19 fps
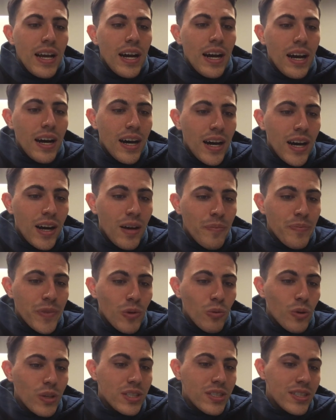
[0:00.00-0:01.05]

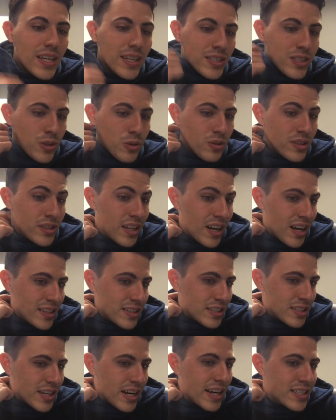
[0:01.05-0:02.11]
What's next? So
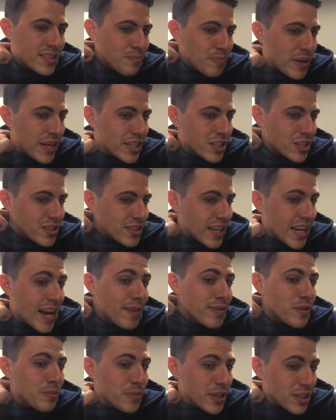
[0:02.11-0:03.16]
the Giants, they
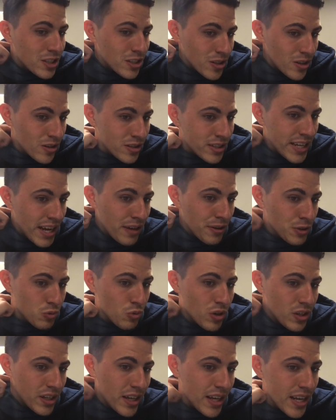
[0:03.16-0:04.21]
have to make sure Seattle's
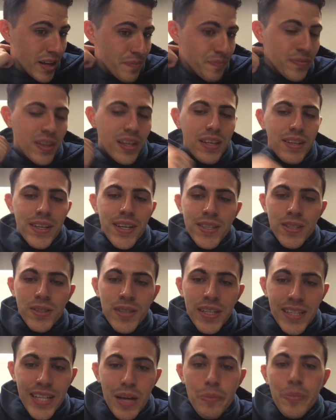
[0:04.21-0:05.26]
run game is the
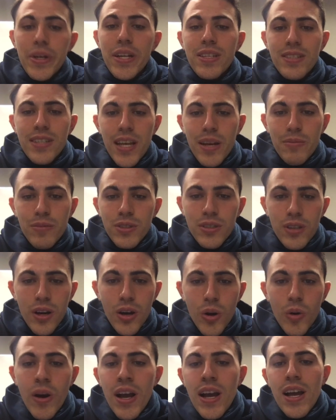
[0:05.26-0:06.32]
thing that beats them.
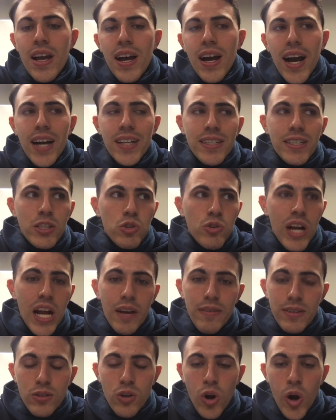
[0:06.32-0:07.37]
So I think
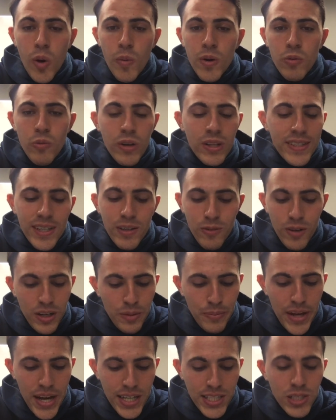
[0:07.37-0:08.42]
Travis Homer, one of their
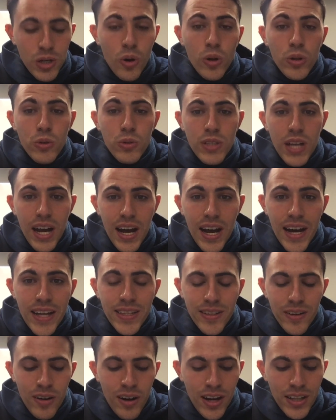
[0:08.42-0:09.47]
running backs, Carlos
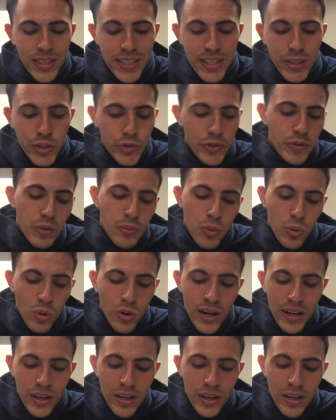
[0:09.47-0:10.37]
Hyde, they're on the injury report.